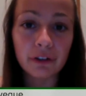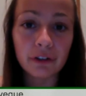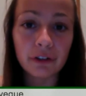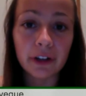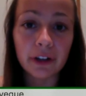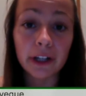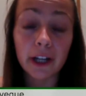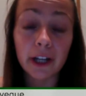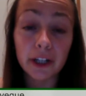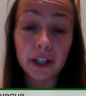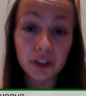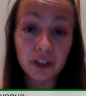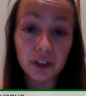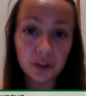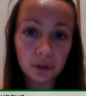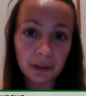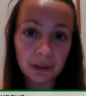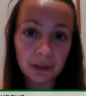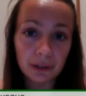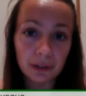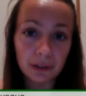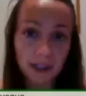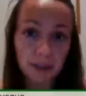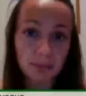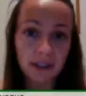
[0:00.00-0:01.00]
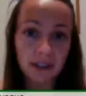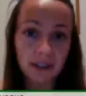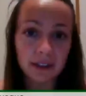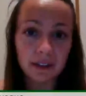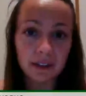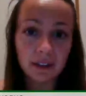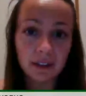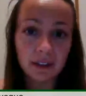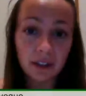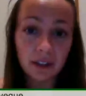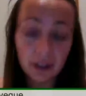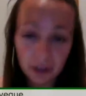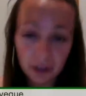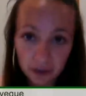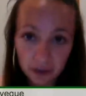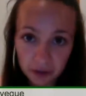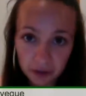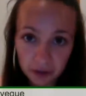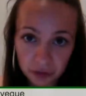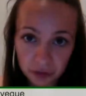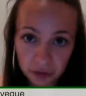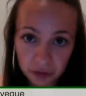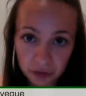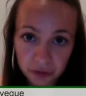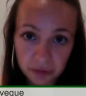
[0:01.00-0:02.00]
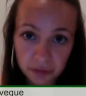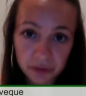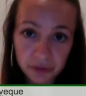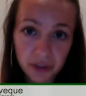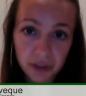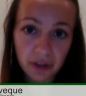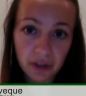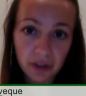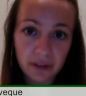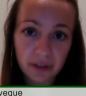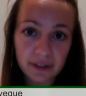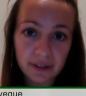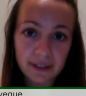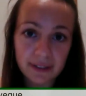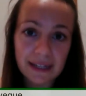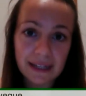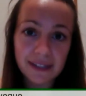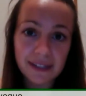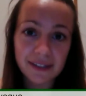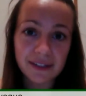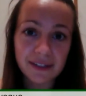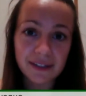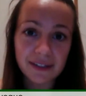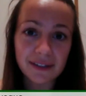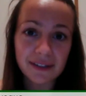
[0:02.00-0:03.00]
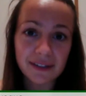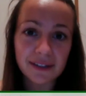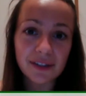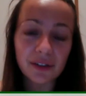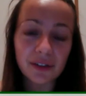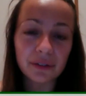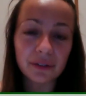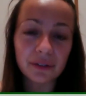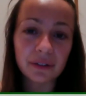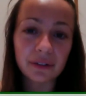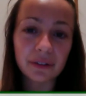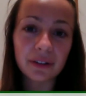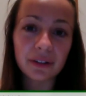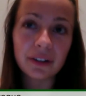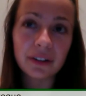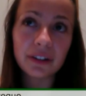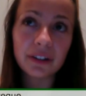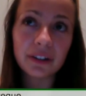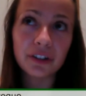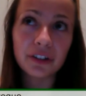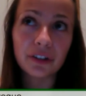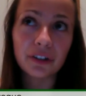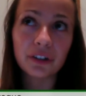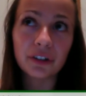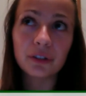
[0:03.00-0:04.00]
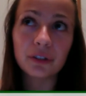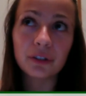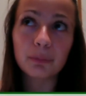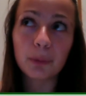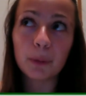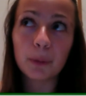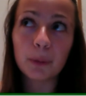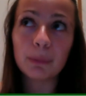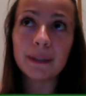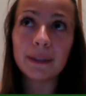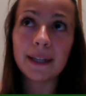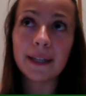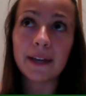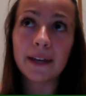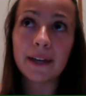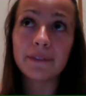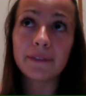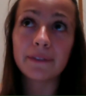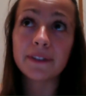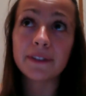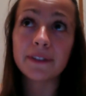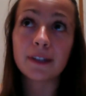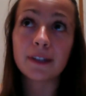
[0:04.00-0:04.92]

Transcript: And you, like me, you do dance lessons, so you probably have some